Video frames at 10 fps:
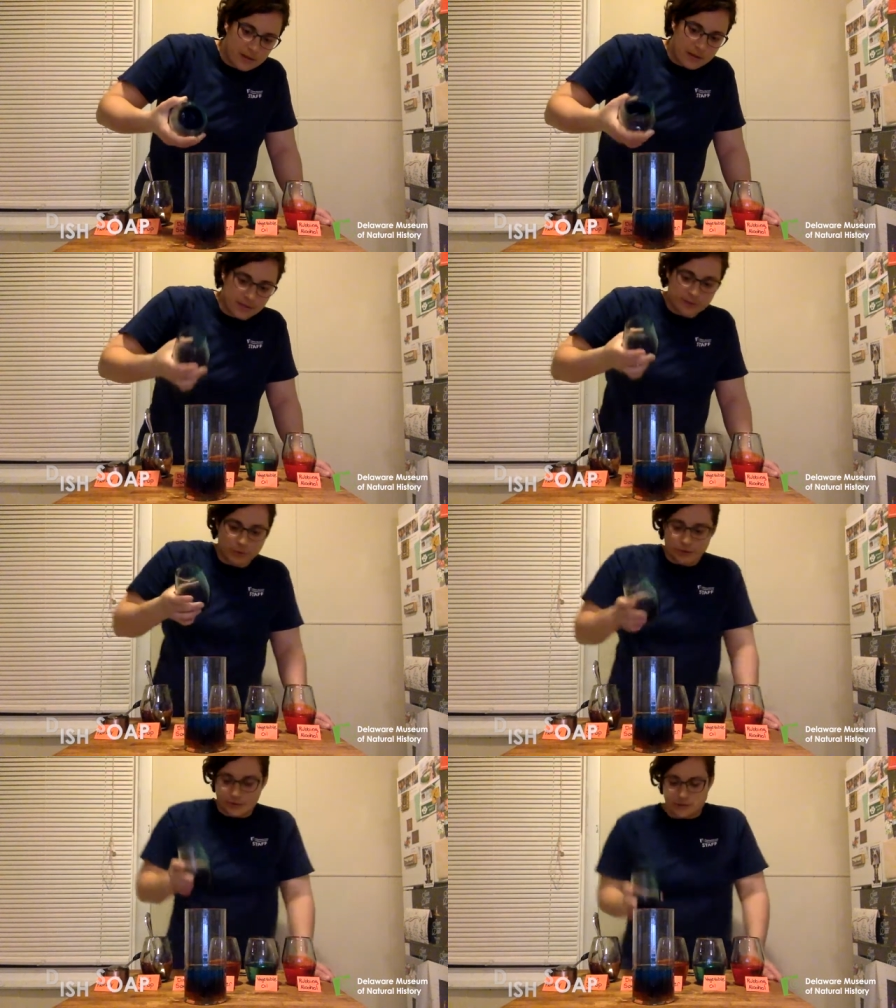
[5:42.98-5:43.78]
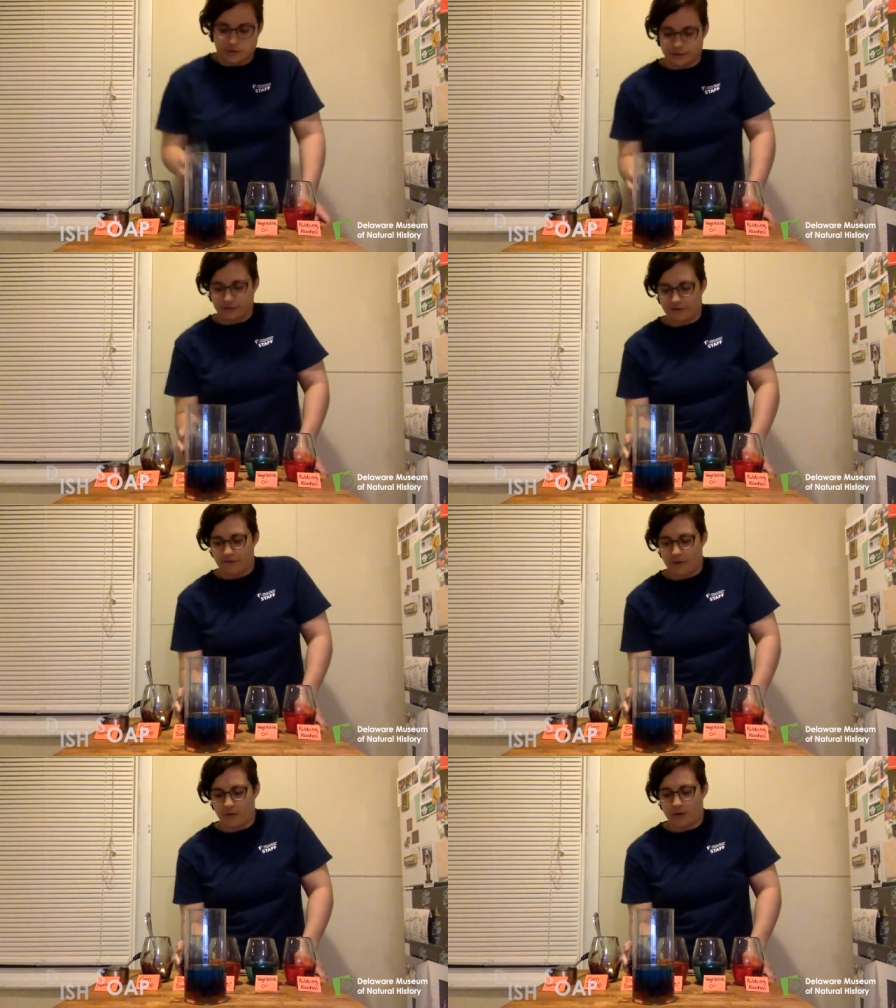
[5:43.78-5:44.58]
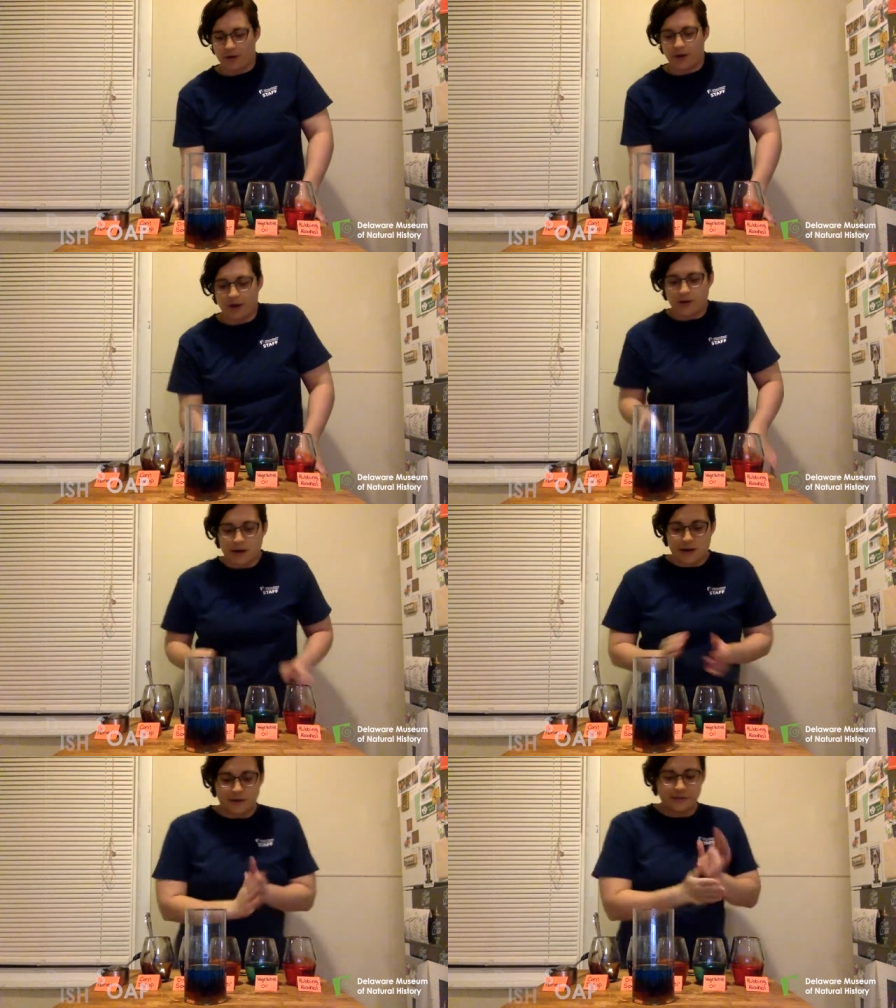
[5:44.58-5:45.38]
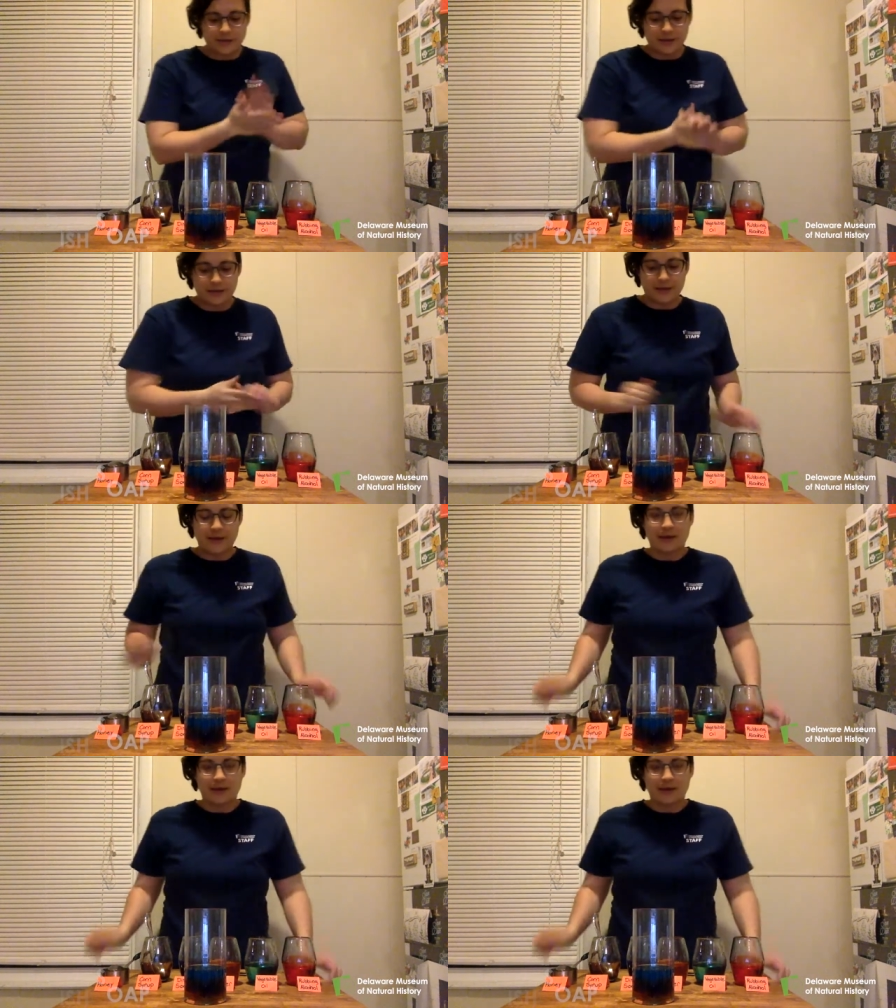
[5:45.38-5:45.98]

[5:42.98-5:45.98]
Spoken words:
Nice blue color. Love that one. All right.